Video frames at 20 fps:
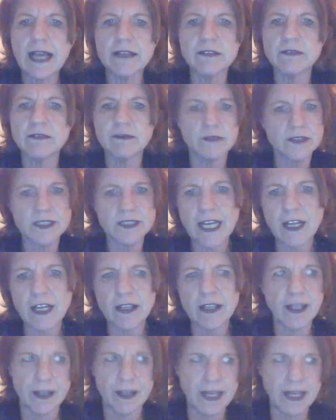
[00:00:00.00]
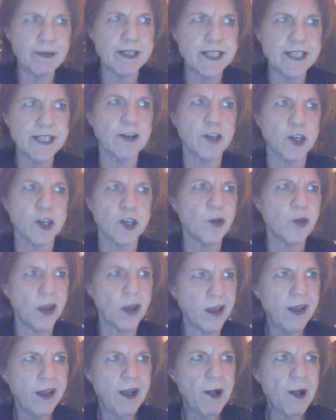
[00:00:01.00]
And let me tell
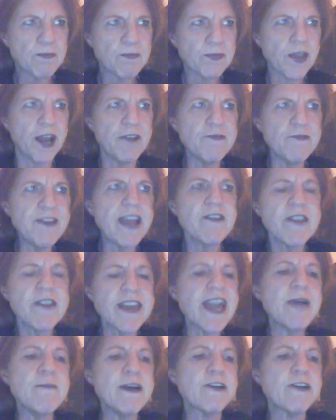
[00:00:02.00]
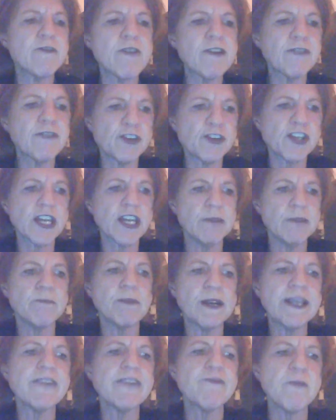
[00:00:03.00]
you, I've never yet met a refugee,
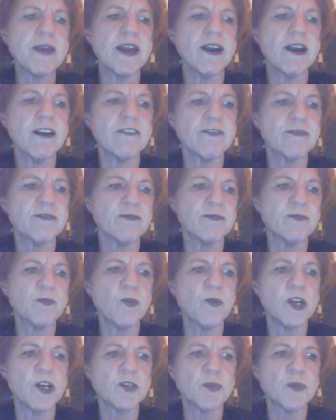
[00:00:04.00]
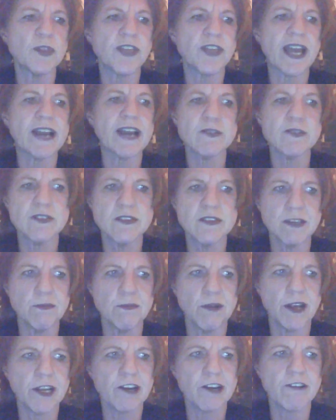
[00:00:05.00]
and believe me, I've worked with thousands
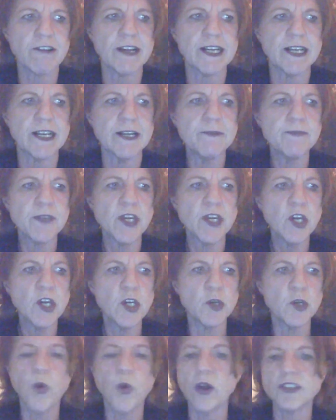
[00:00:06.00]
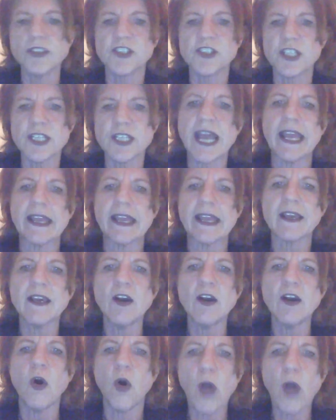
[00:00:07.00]
in my career, who wants to take.